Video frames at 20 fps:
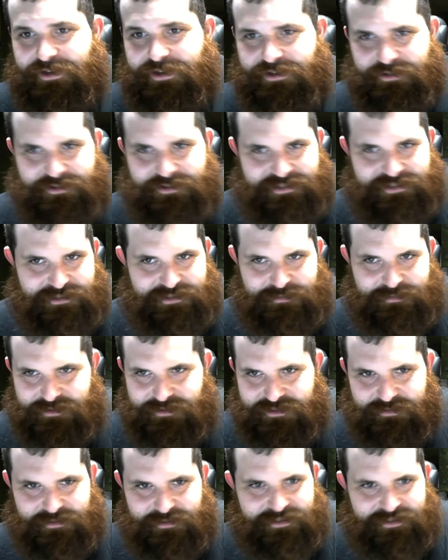I know this is
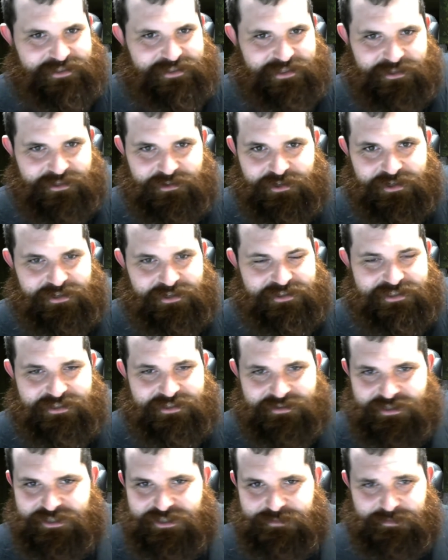supposed to be like a longer
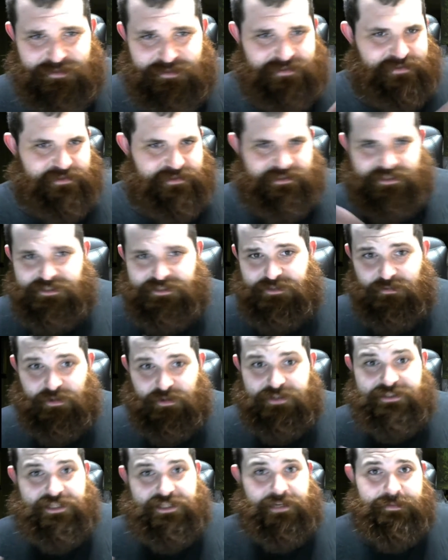series, but season
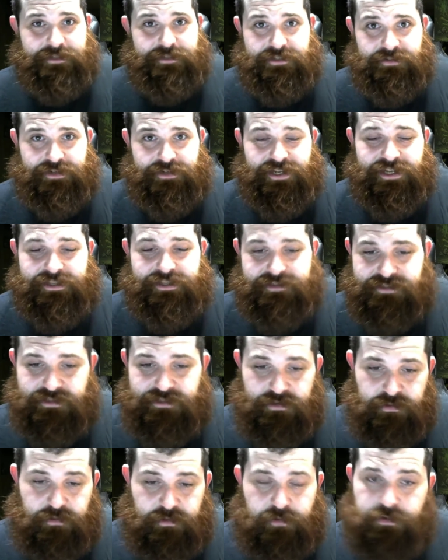1's coming to an end,
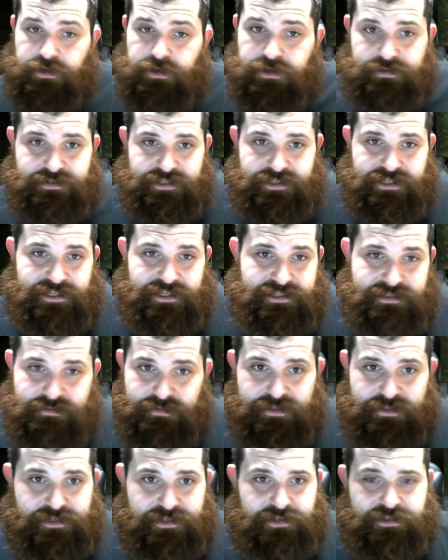so who knows? I guess
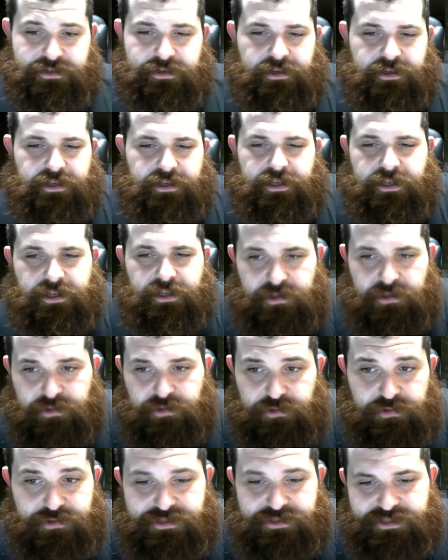we could
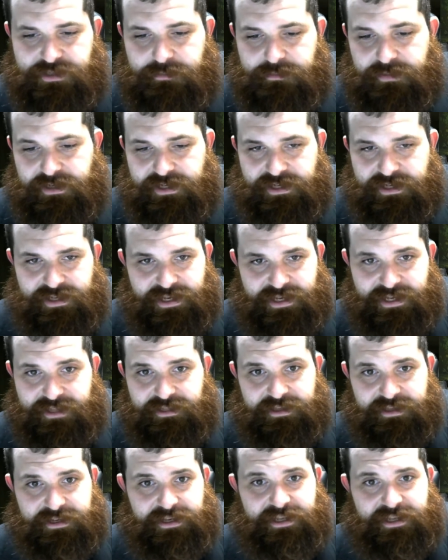lose somebody at
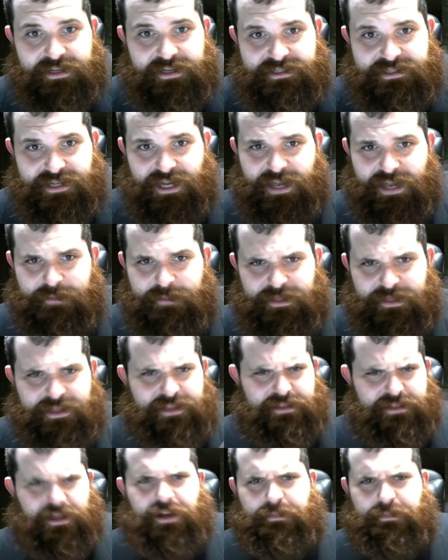like any time. And
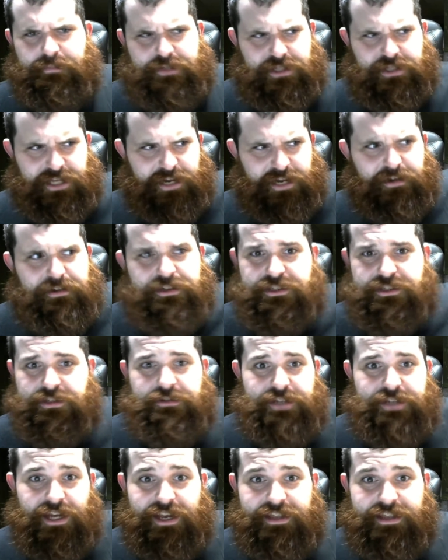characters do
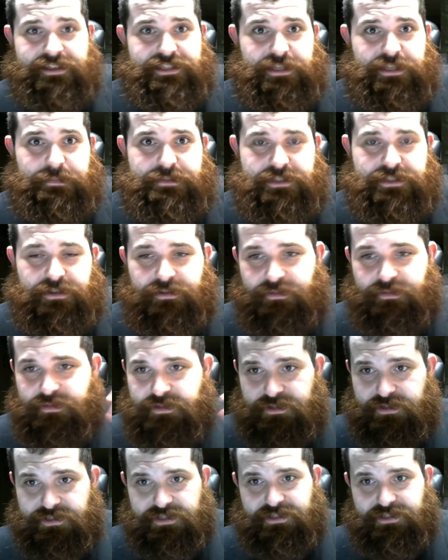die in this episode, which
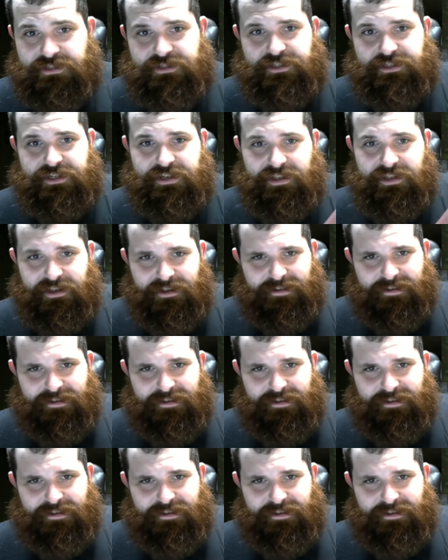was interesting.